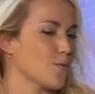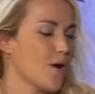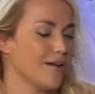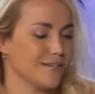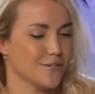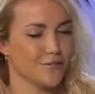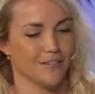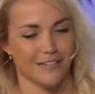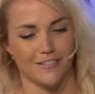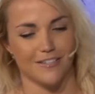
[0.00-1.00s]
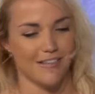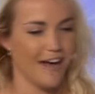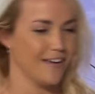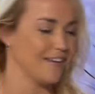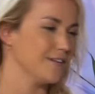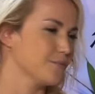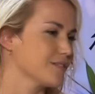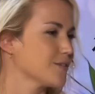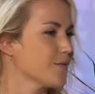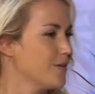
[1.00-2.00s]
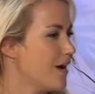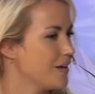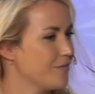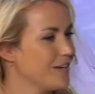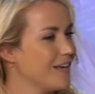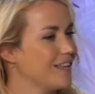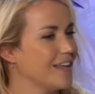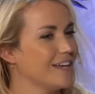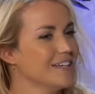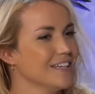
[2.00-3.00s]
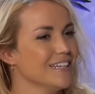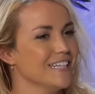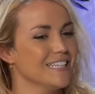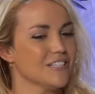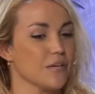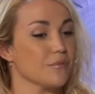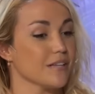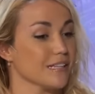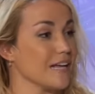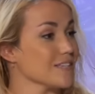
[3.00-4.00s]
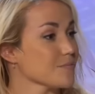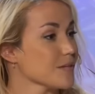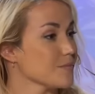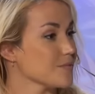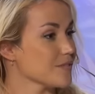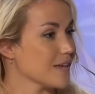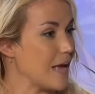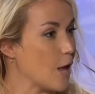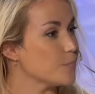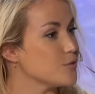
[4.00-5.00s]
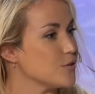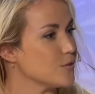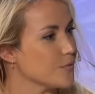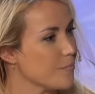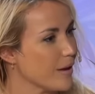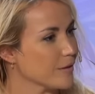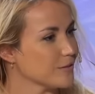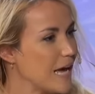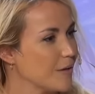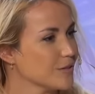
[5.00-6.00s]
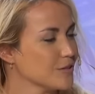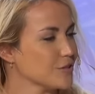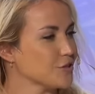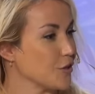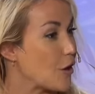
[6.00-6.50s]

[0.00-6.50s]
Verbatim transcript: caught into like society and what's going on every day that something like that sometimes helps you mellow down and just shut